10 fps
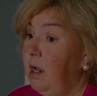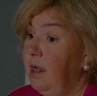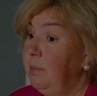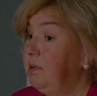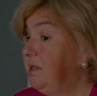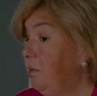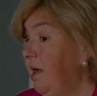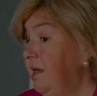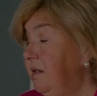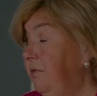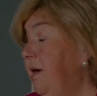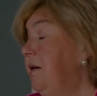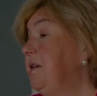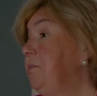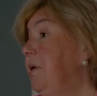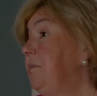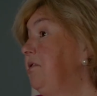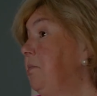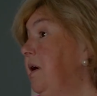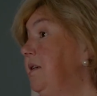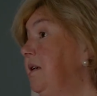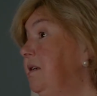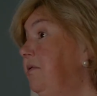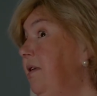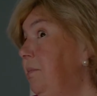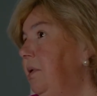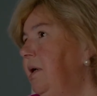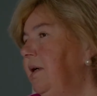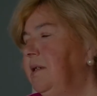I persuaded various members of my extended family